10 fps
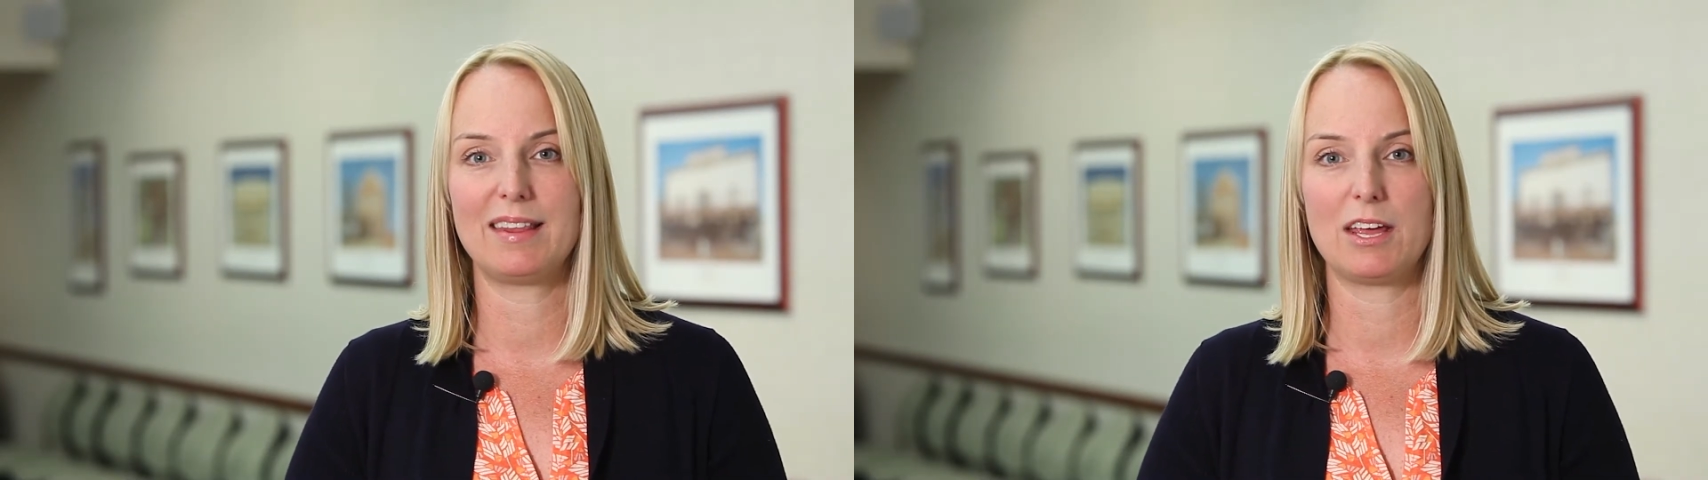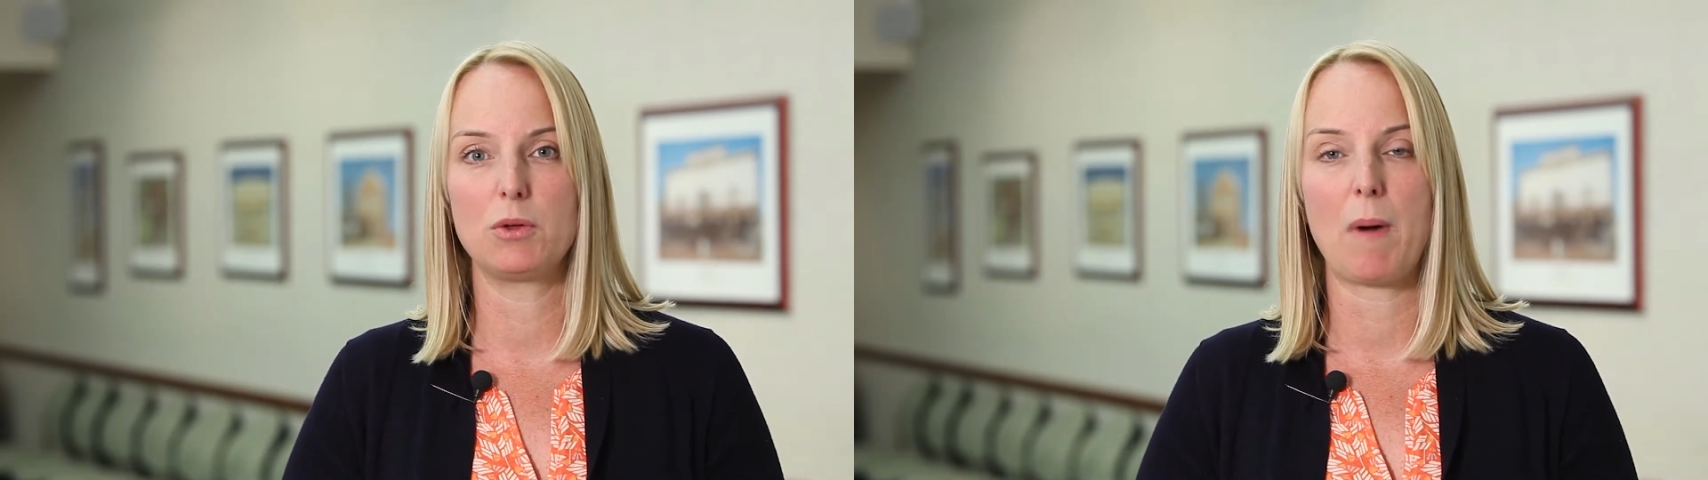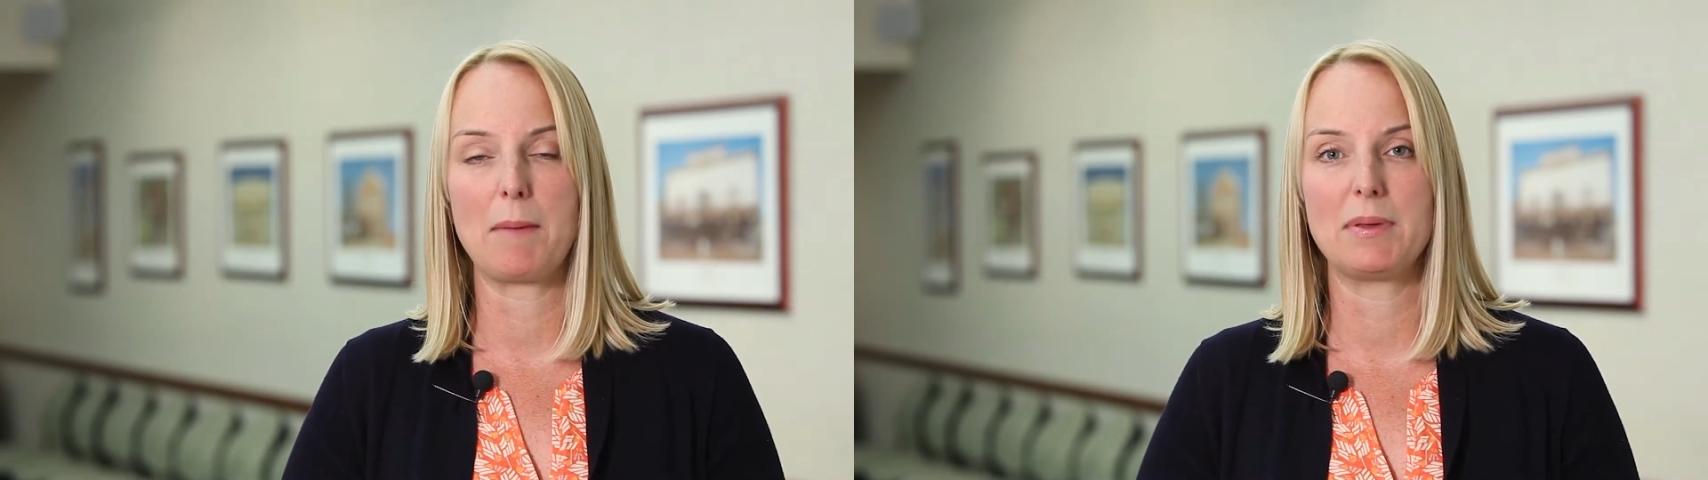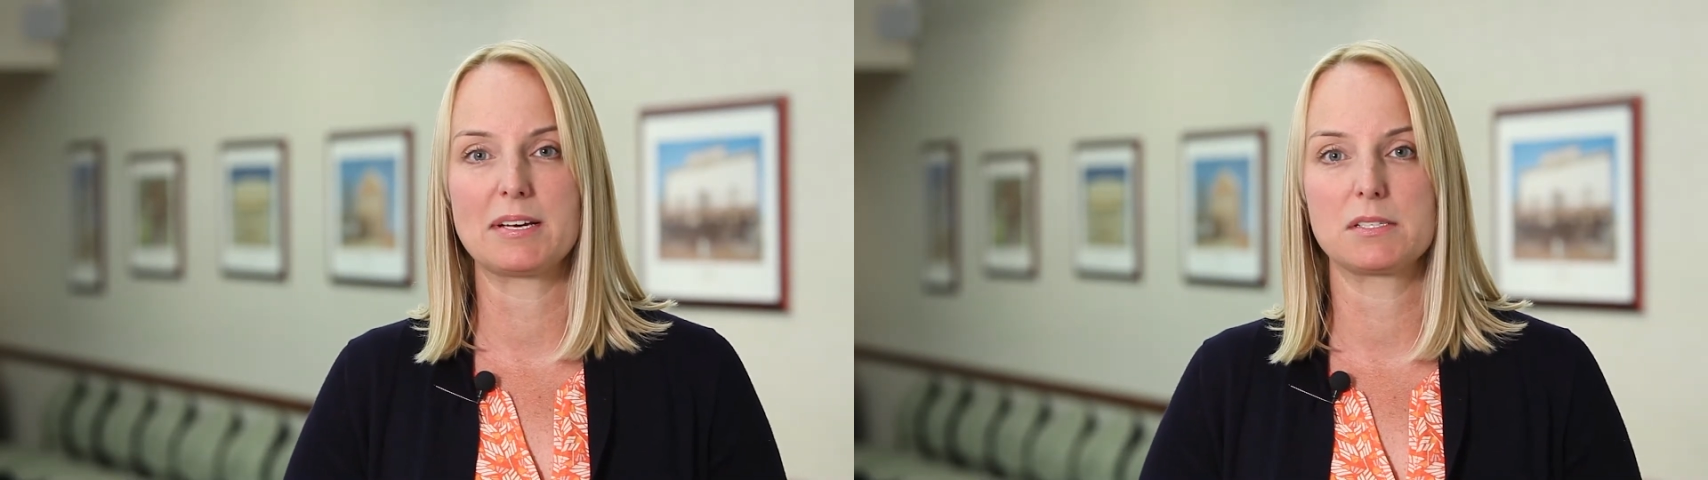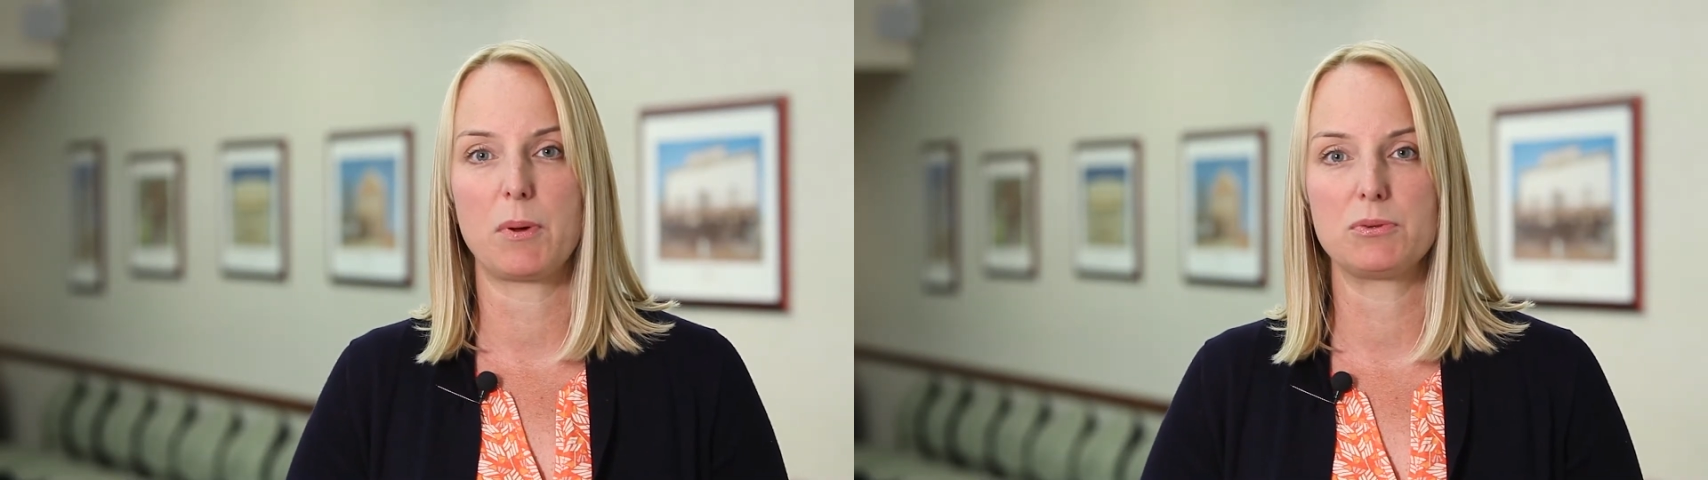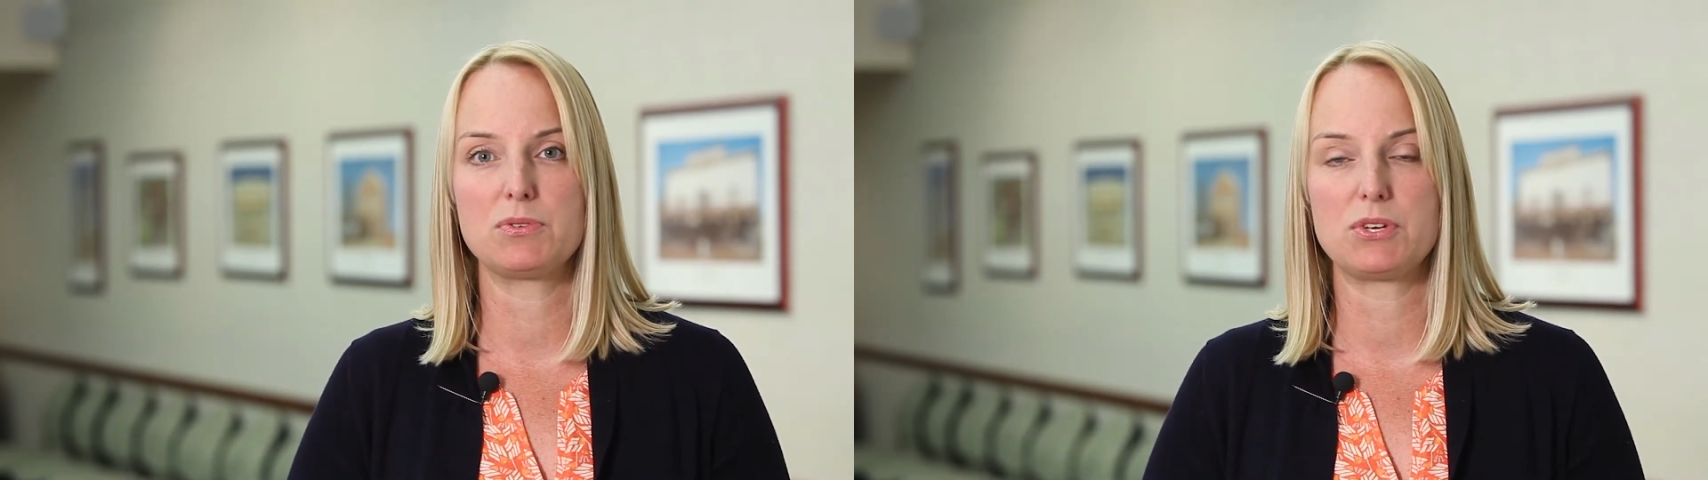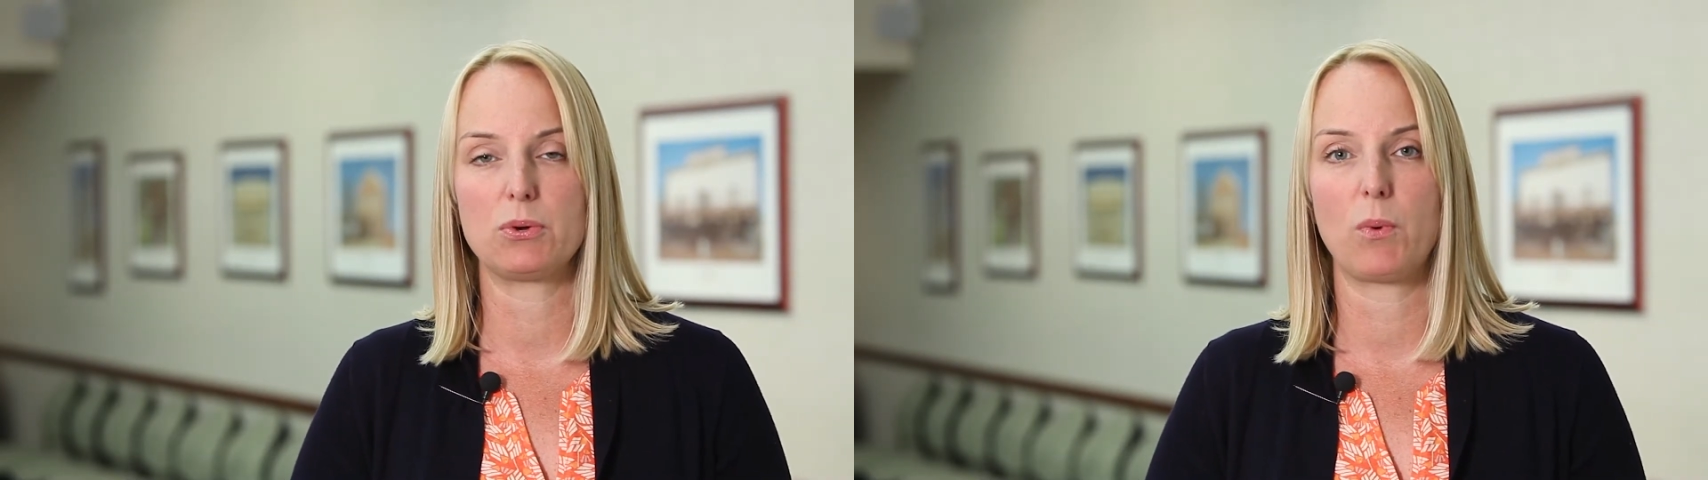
that you might be exposed to,